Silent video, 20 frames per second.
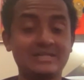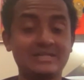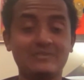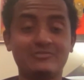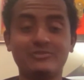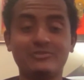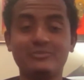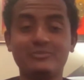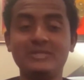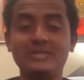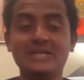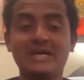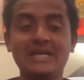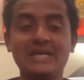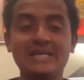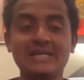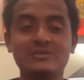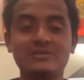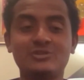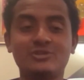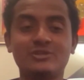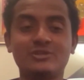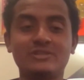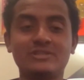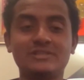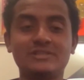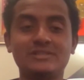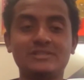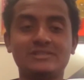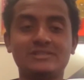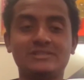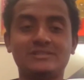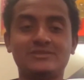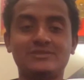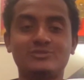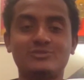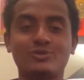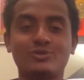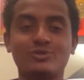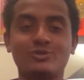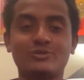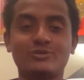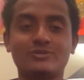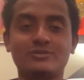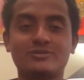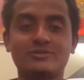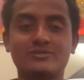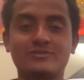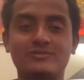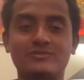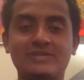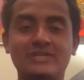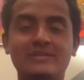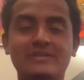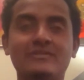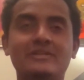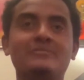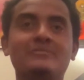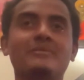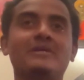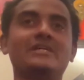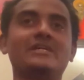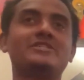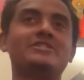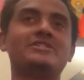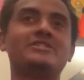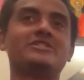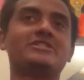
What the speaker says: for me, I enjoyed this talk very, very much.